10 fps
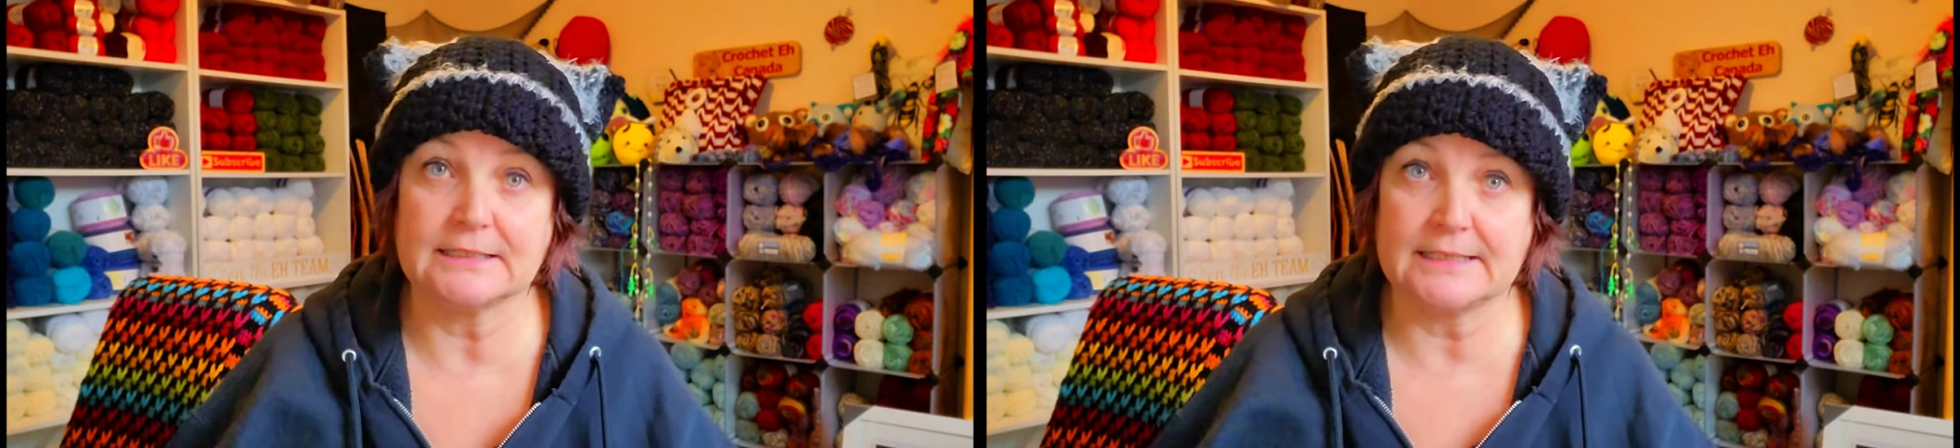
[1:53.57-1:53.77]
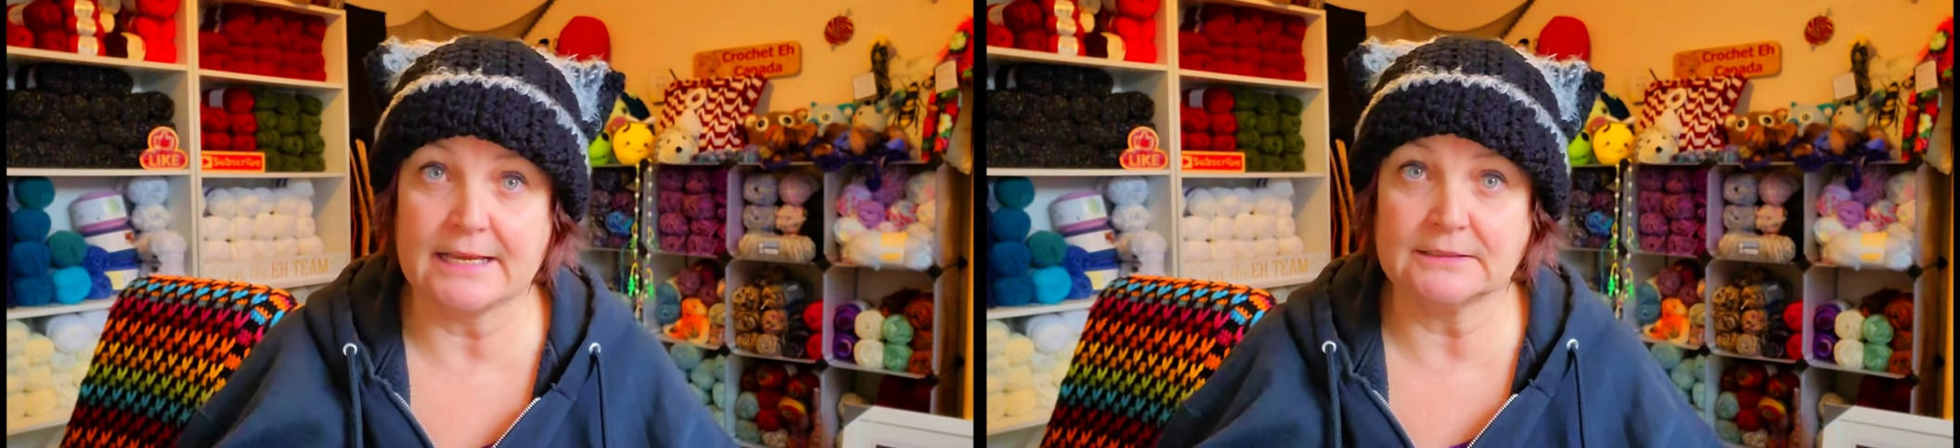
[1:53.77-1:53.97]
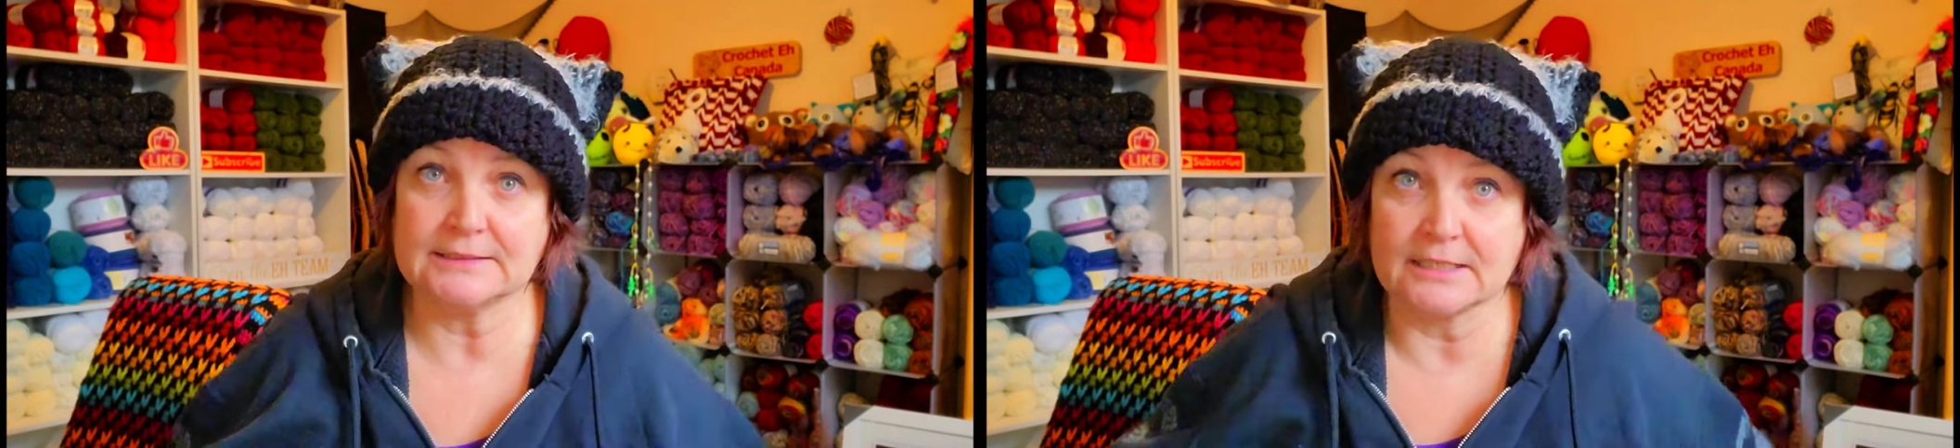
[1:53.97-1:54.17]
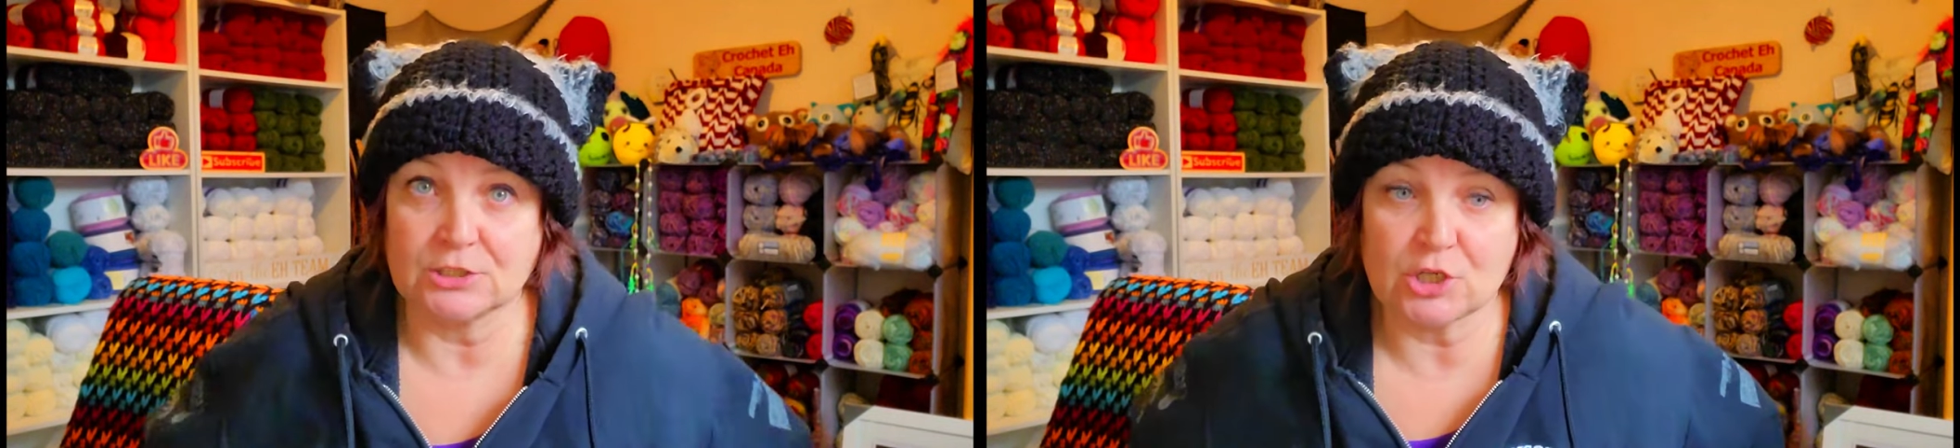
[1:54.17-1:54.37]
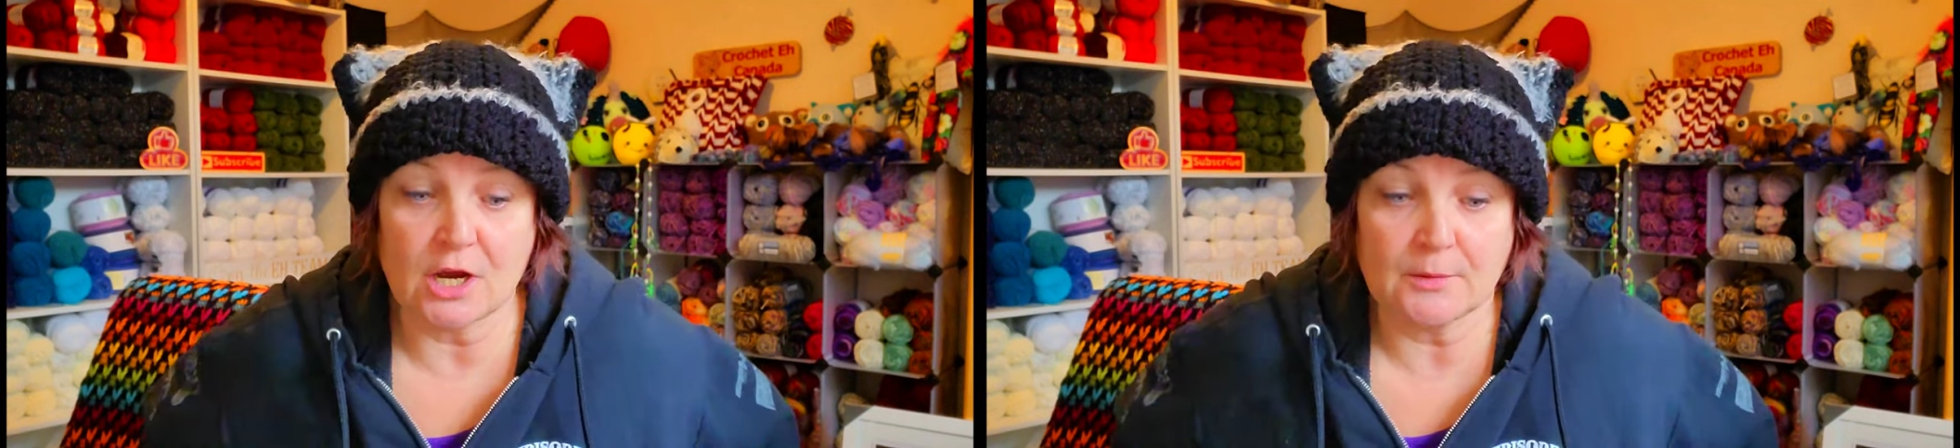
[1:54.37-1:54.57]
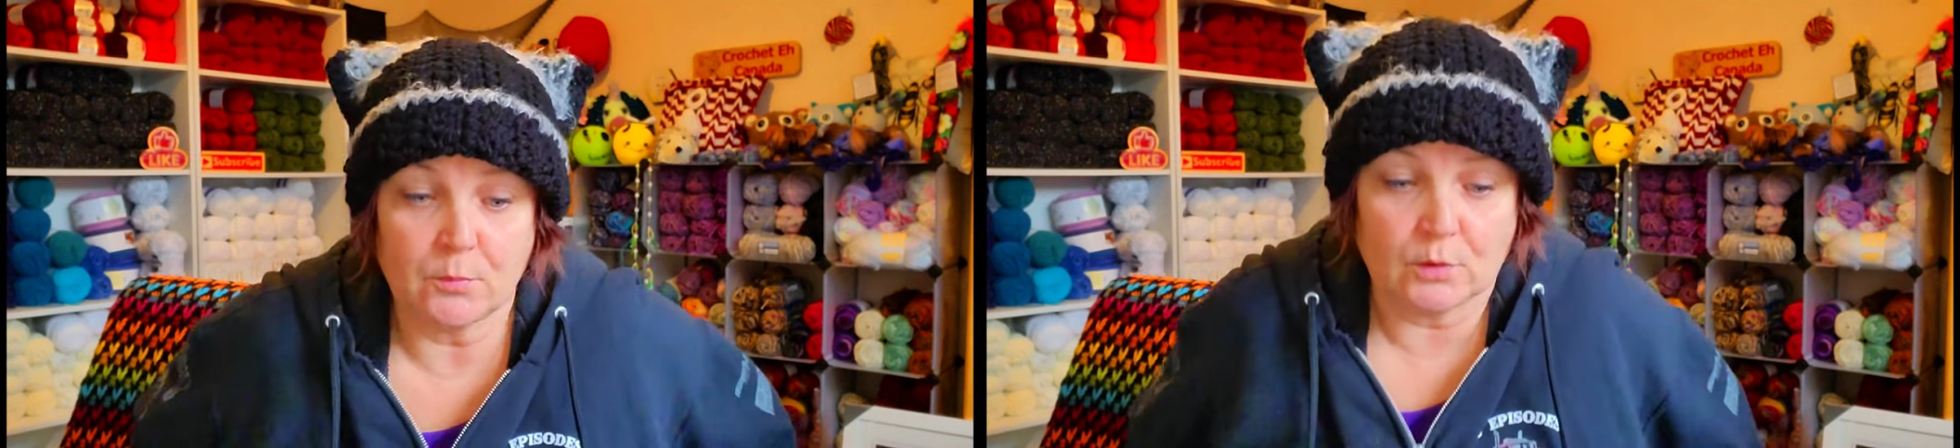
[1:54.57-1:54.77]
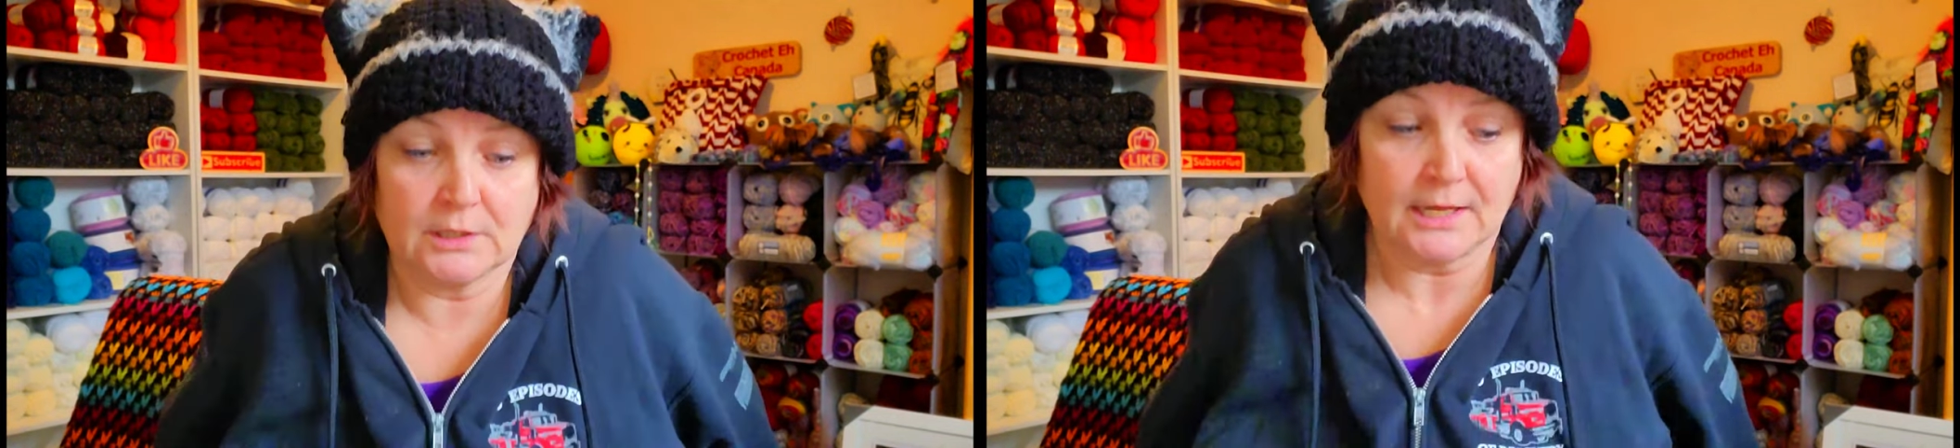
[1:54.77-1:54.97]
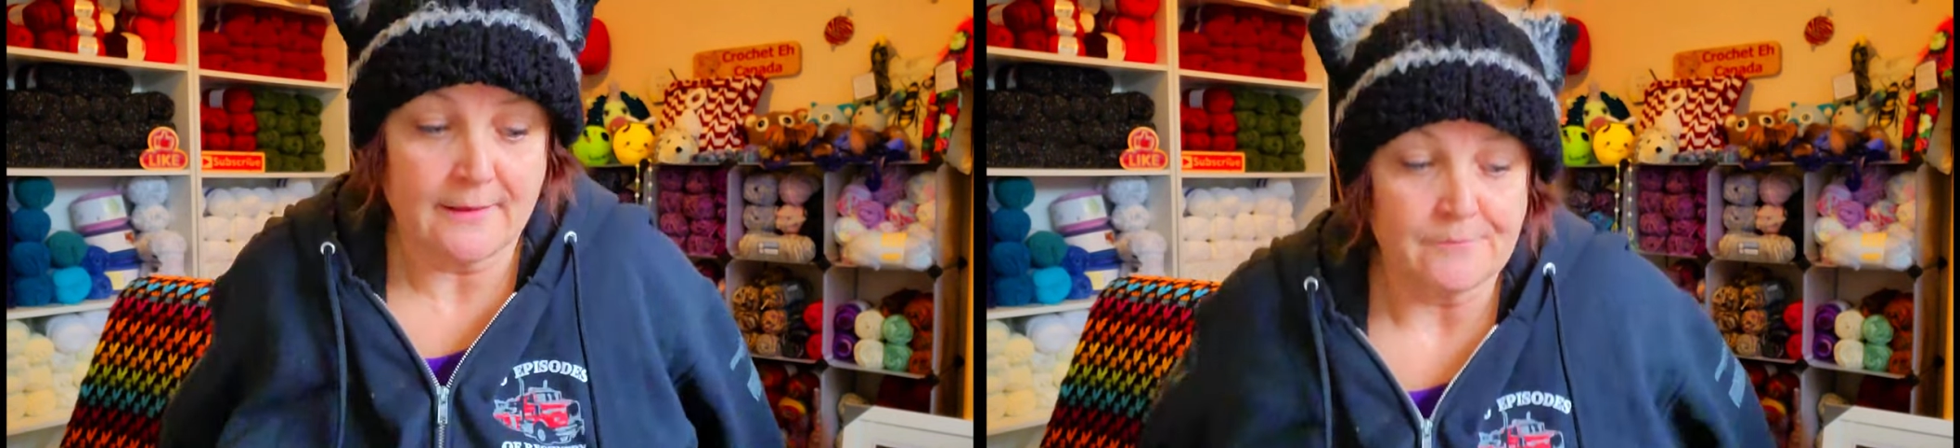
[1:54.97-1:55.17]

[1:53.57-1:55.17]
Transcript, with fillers: nails down a chalkboard.